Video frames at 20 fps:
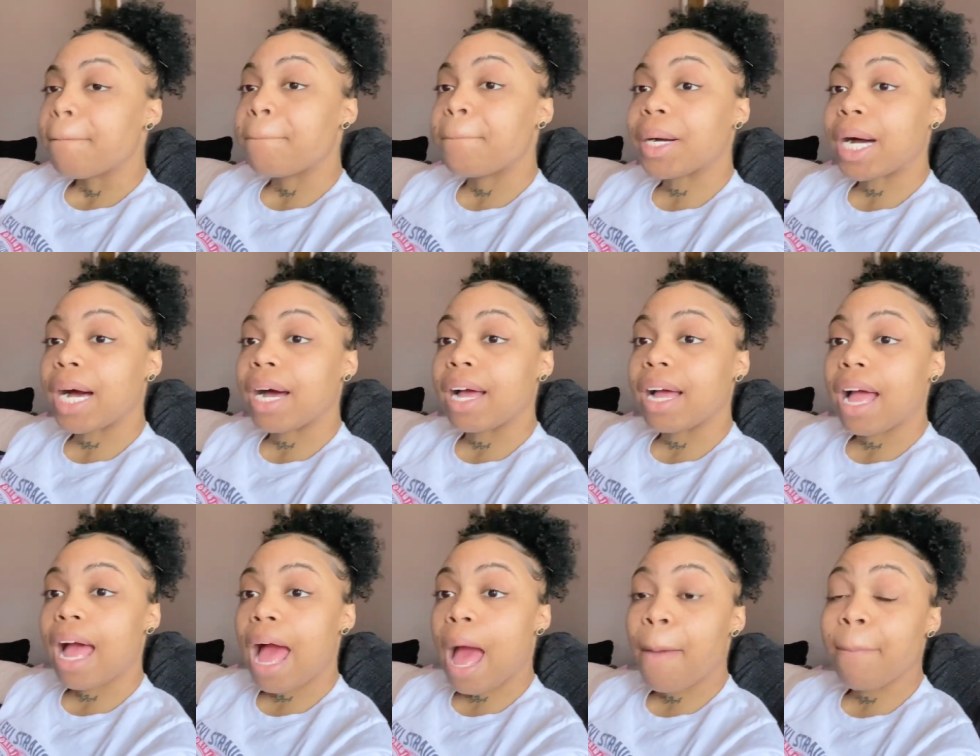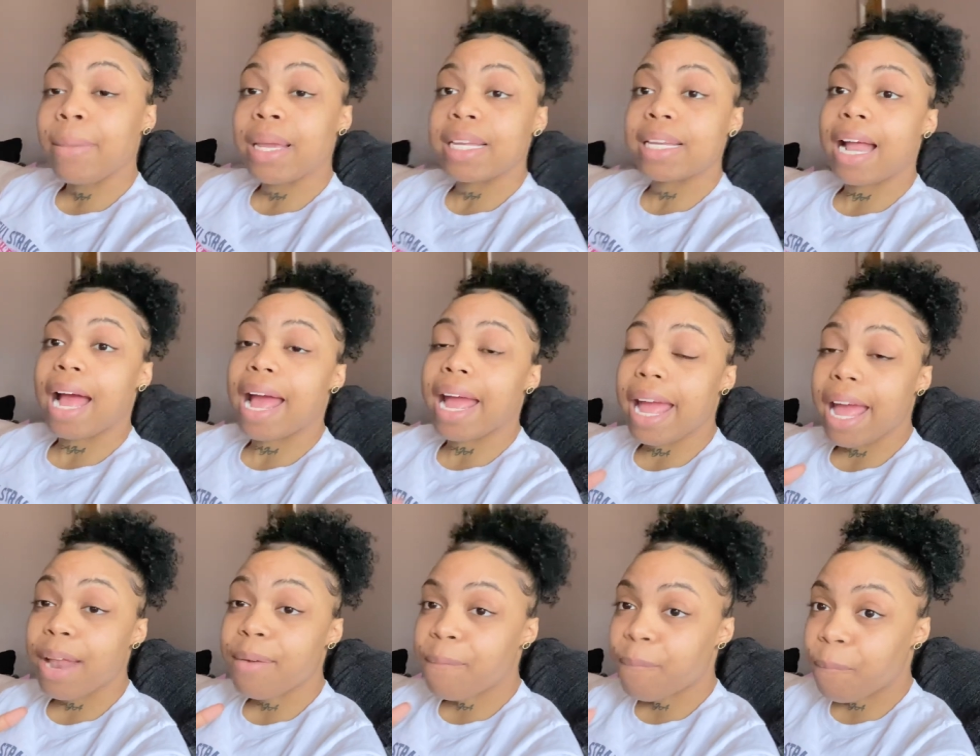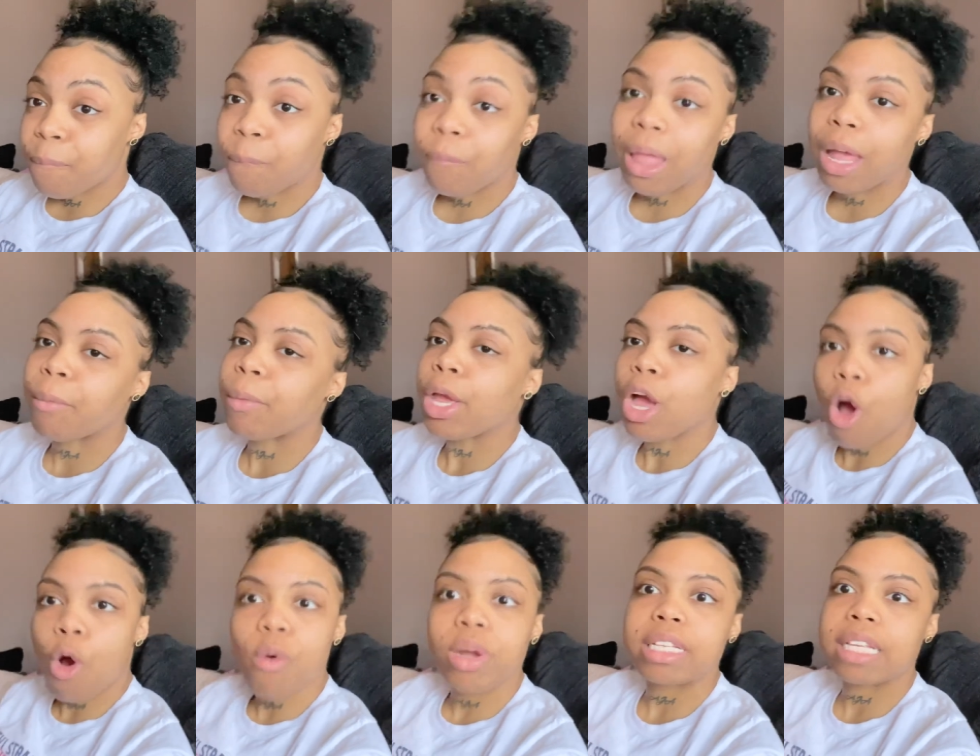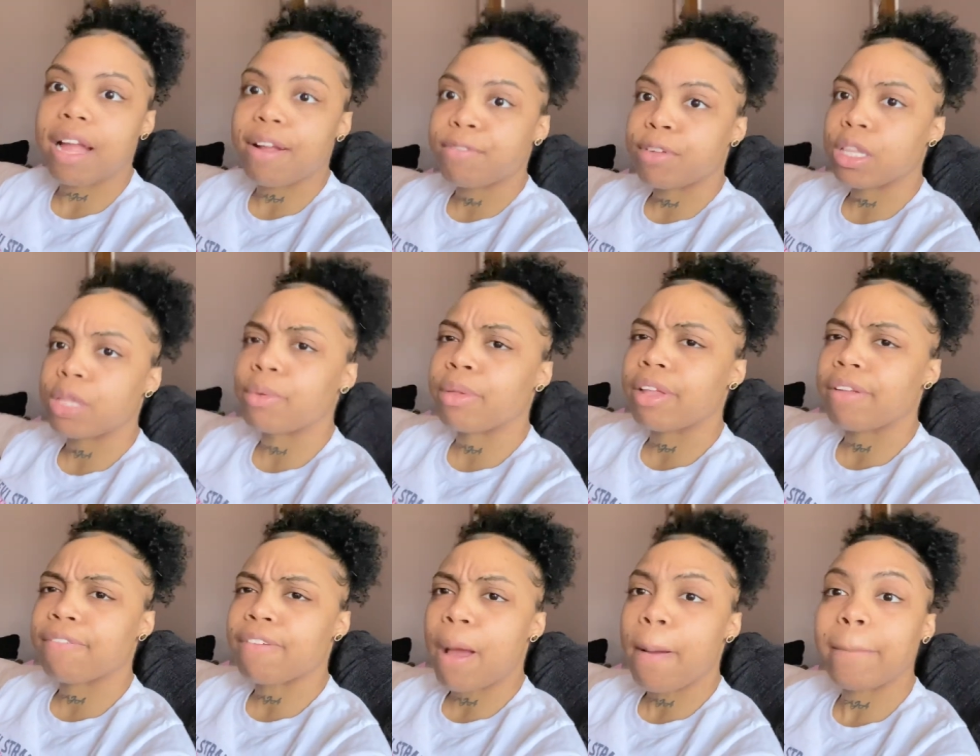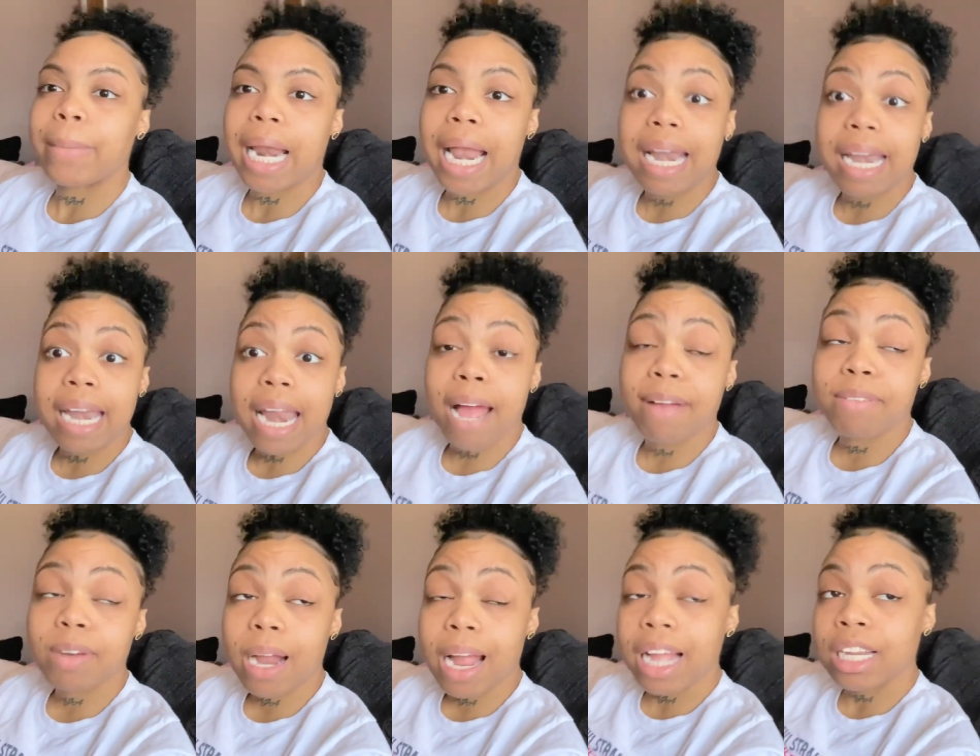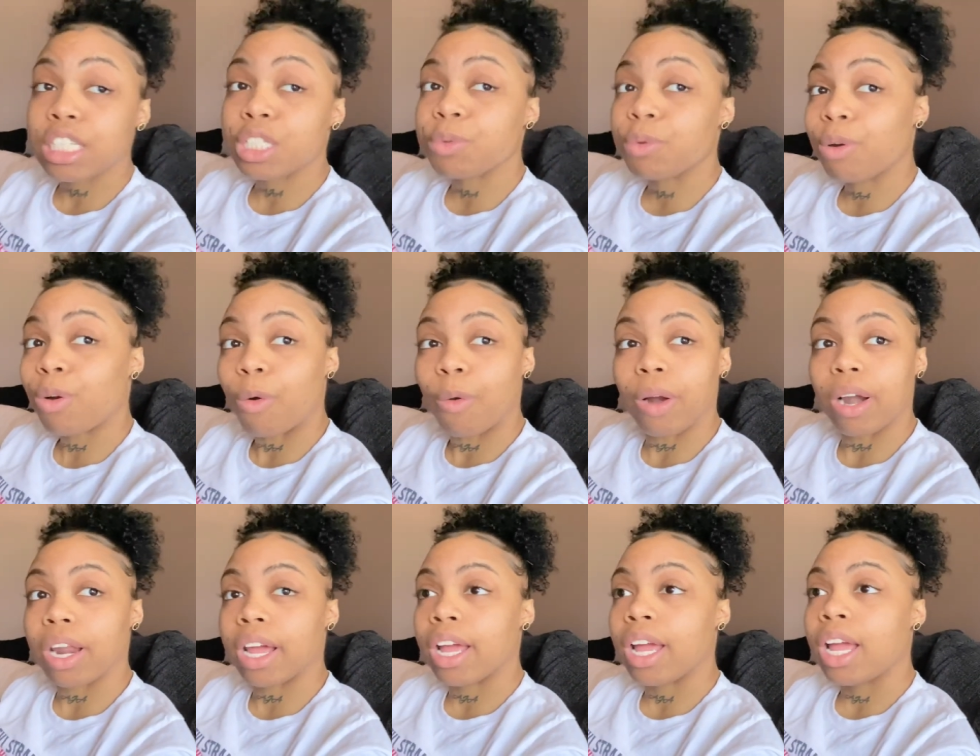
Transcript: But I mean, I had like we always have really really fun, but I never actually recorded.